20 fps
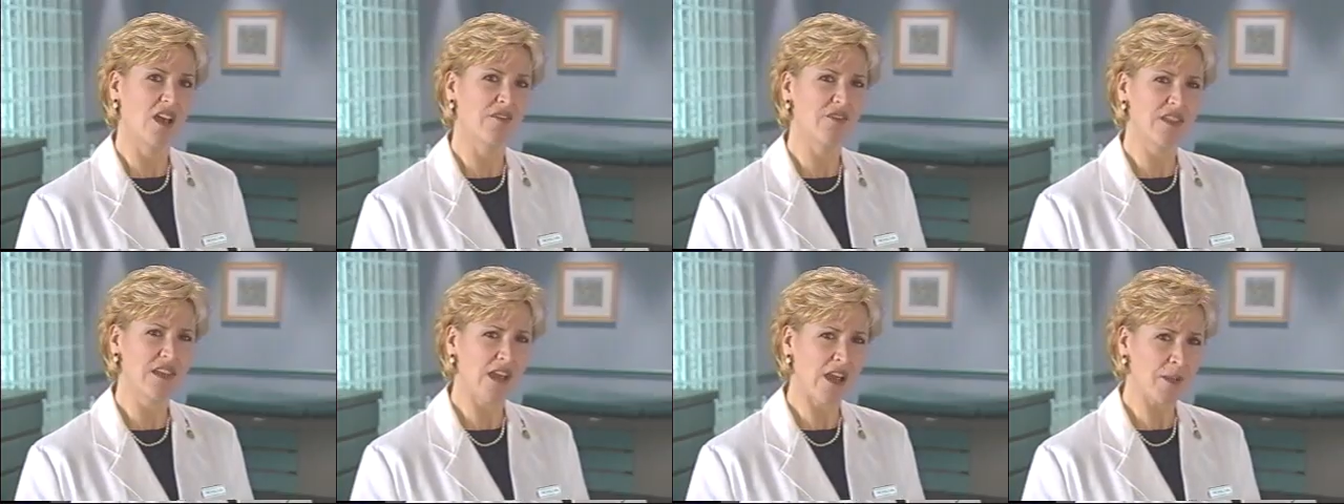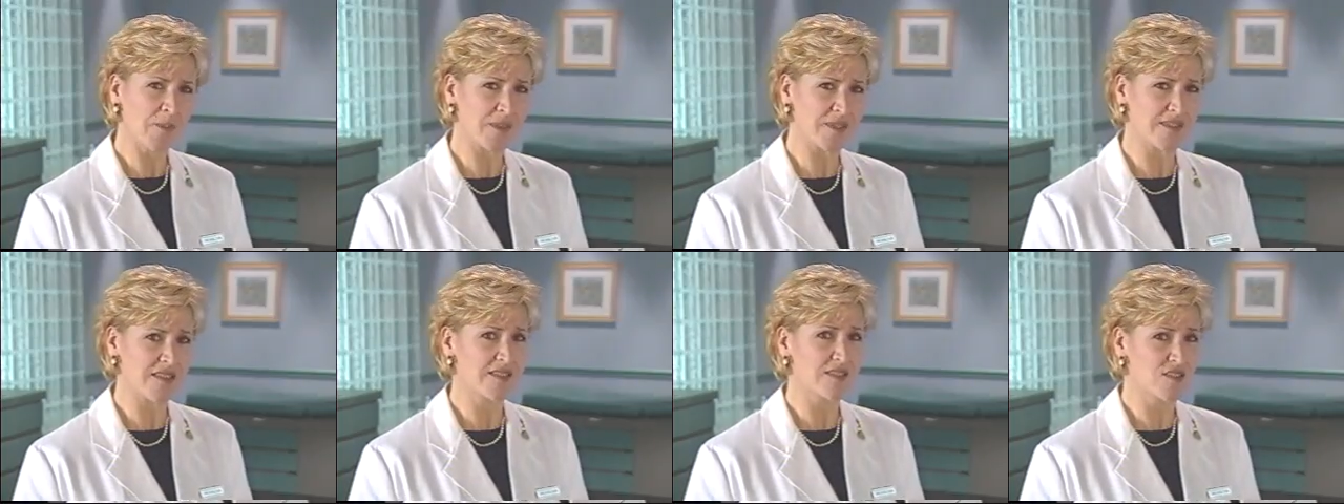of the
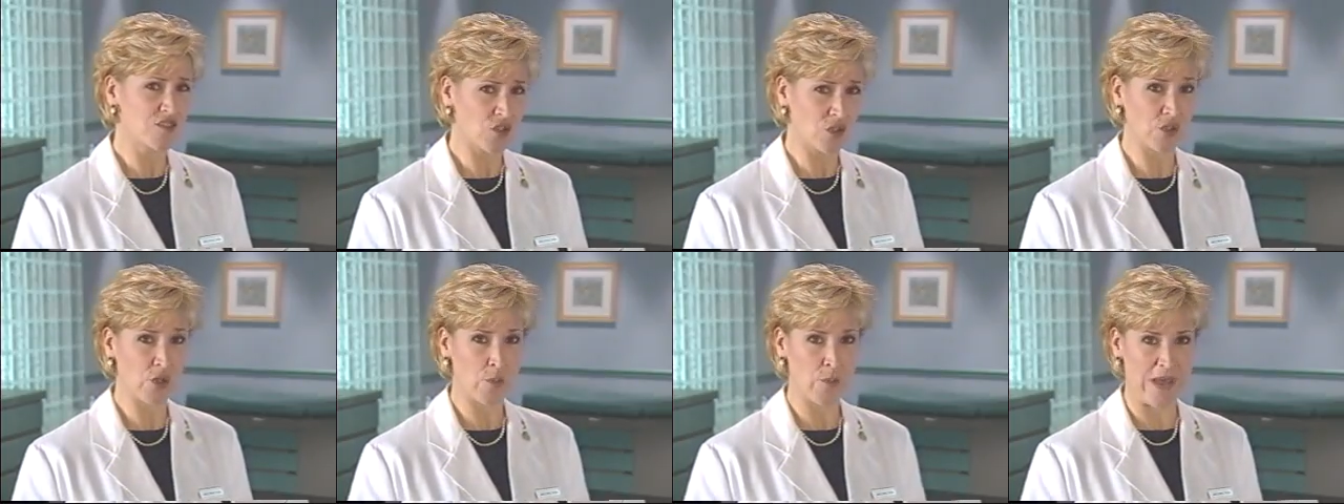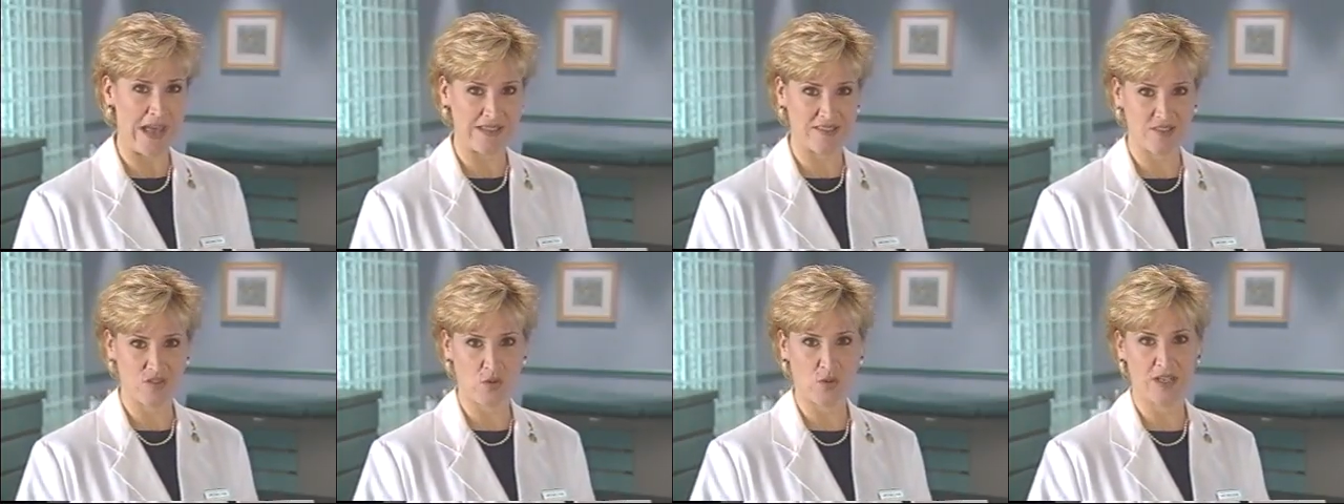opposite
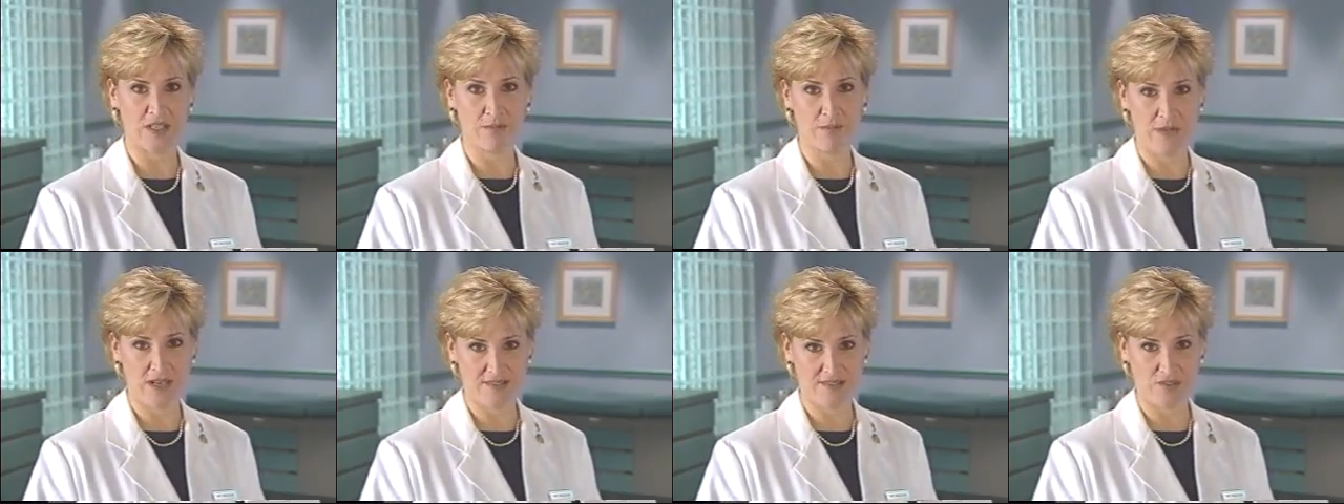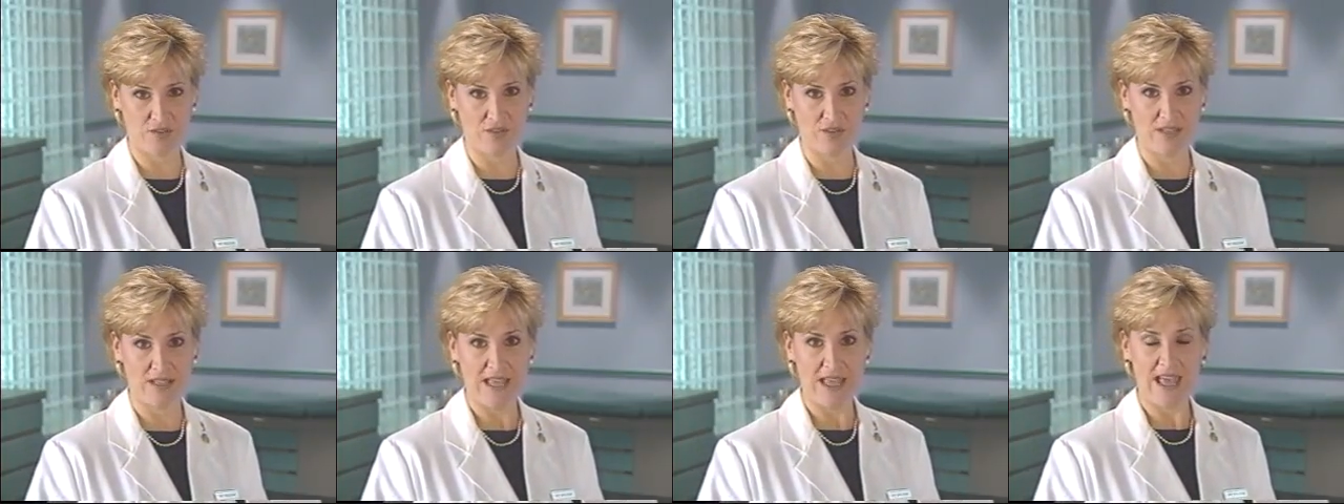sternomastoid
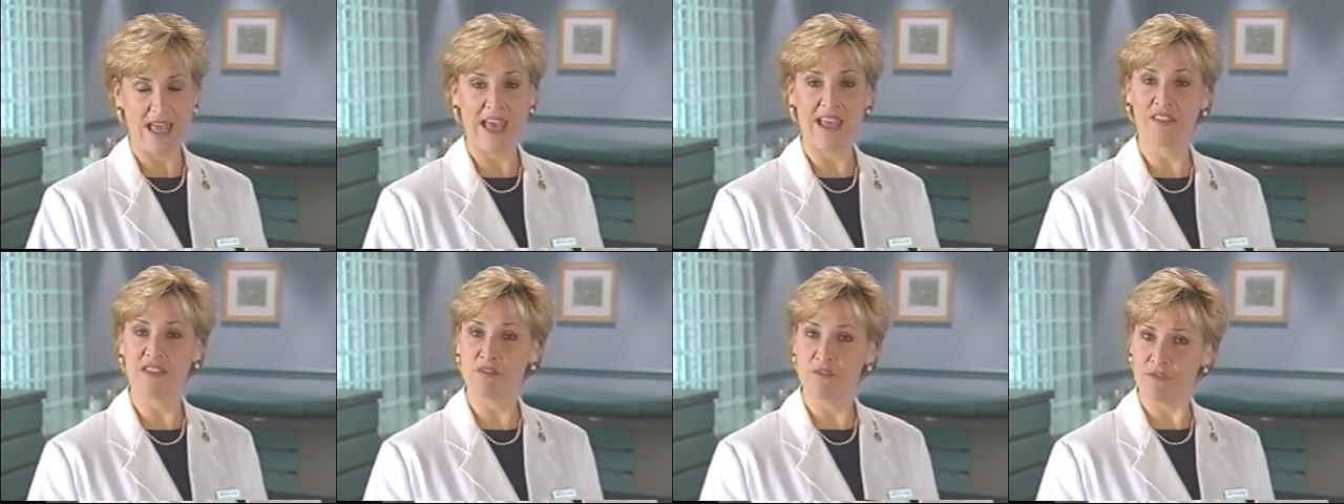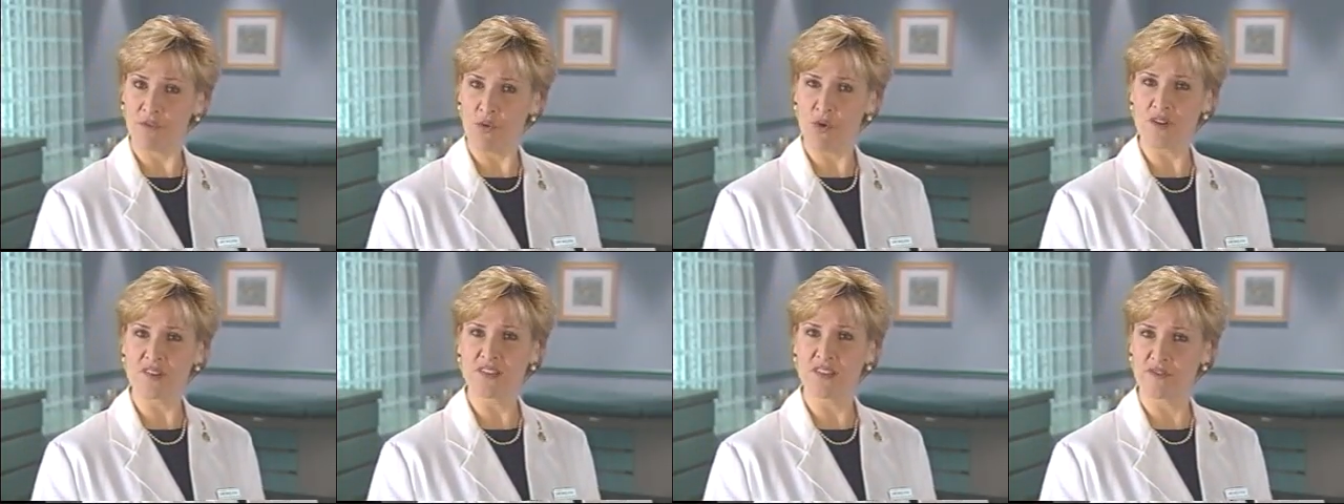muscle and the
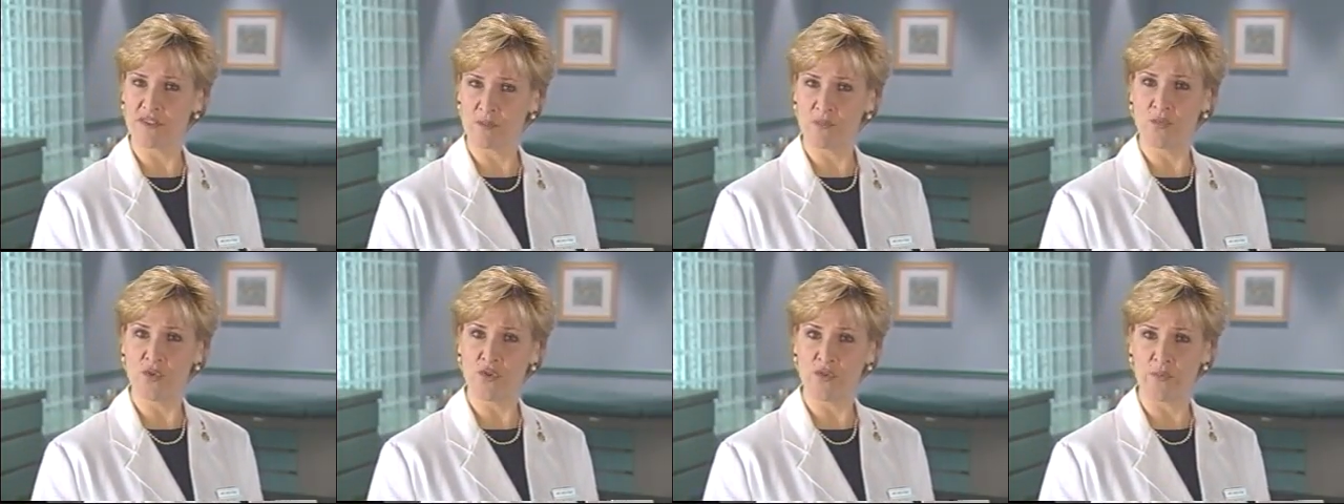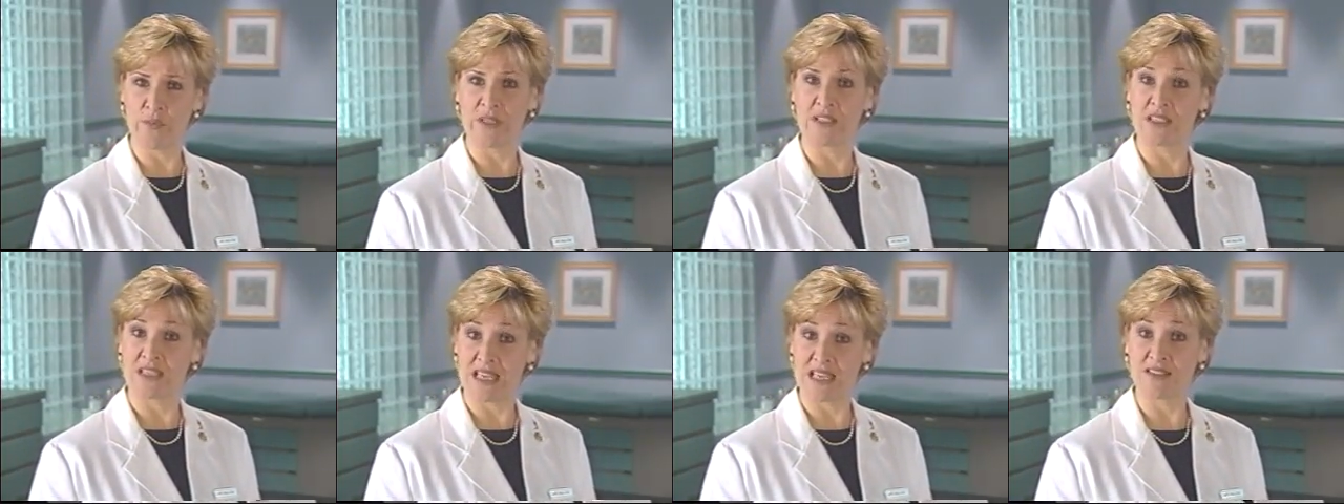force of the
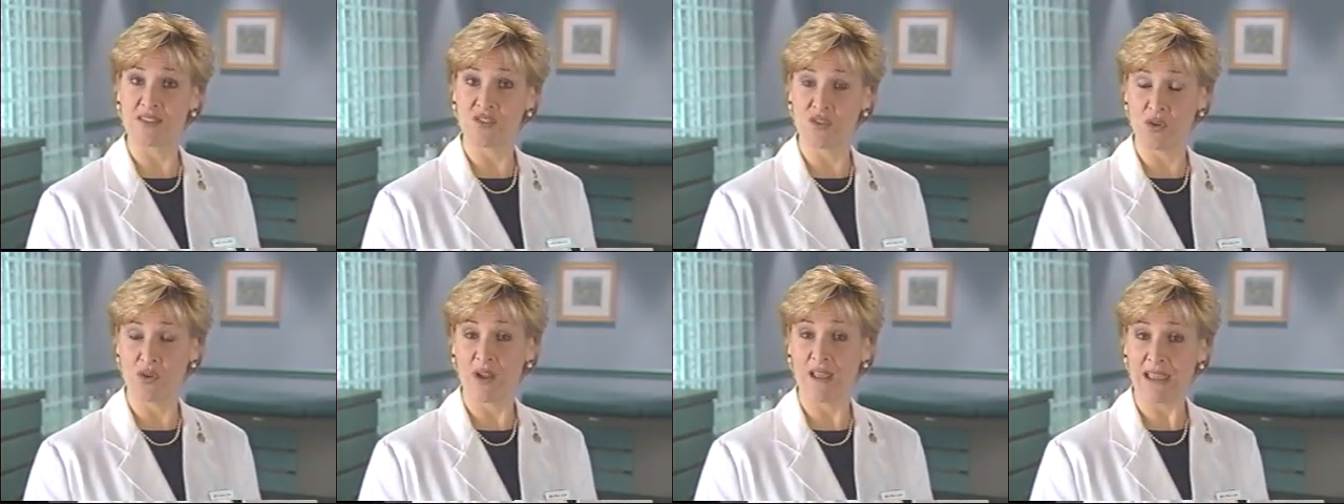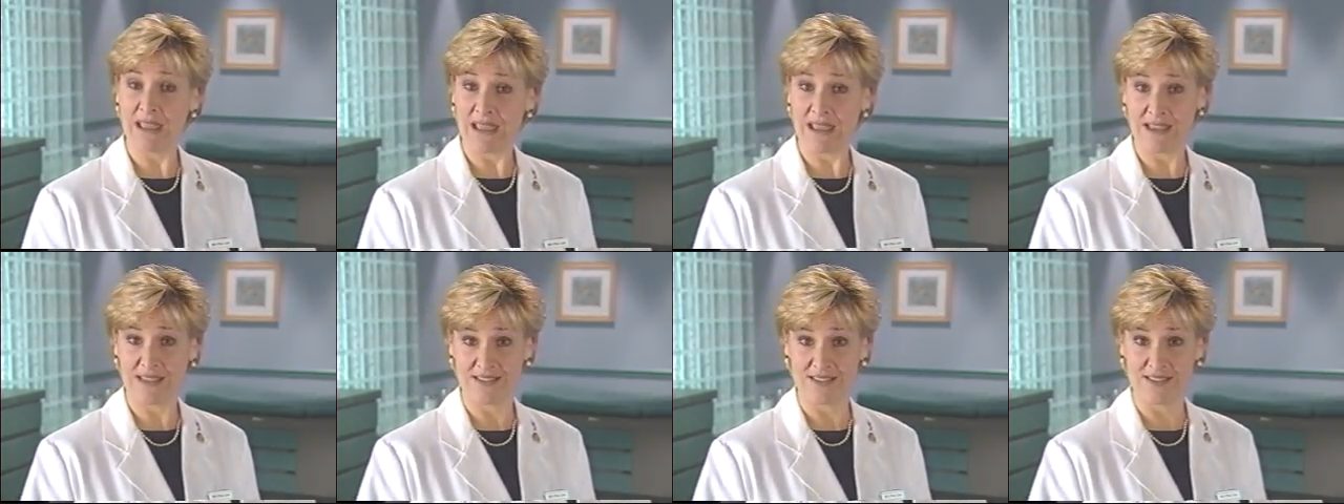movement against your
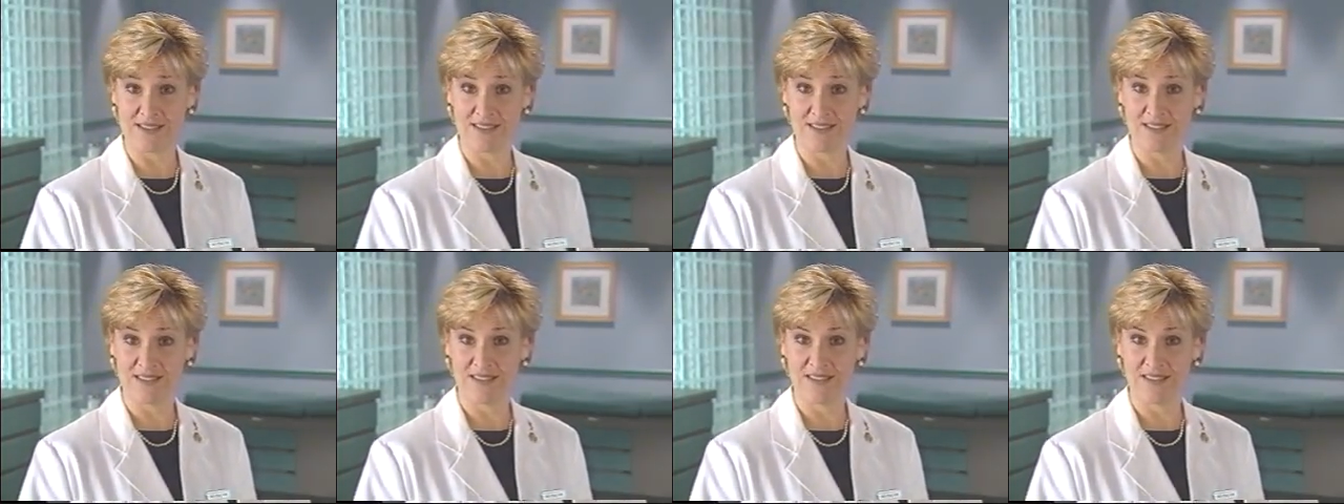hand.